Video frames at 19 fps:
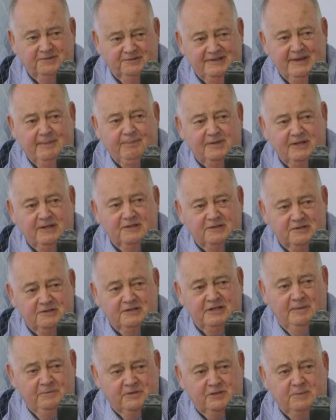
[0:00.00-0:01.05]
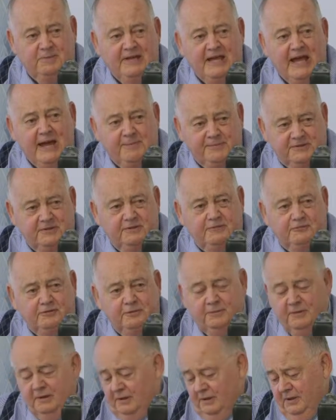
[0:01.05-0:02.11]
It's something that just seems to be absent
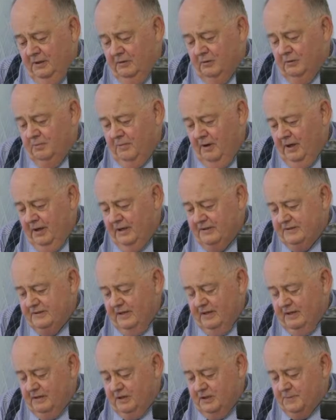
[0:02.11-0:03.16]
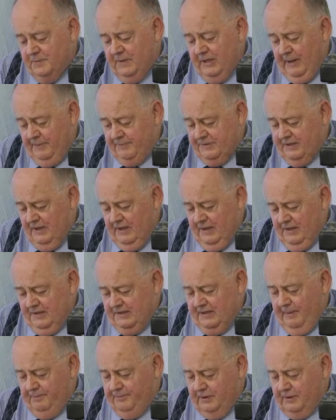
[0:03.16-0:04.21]
from the legal mindset, and it's perhaps
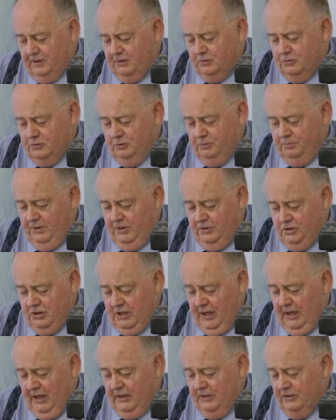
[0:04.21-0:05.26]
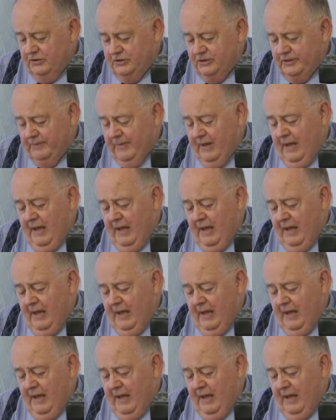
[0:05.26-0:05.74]
something that should be changed.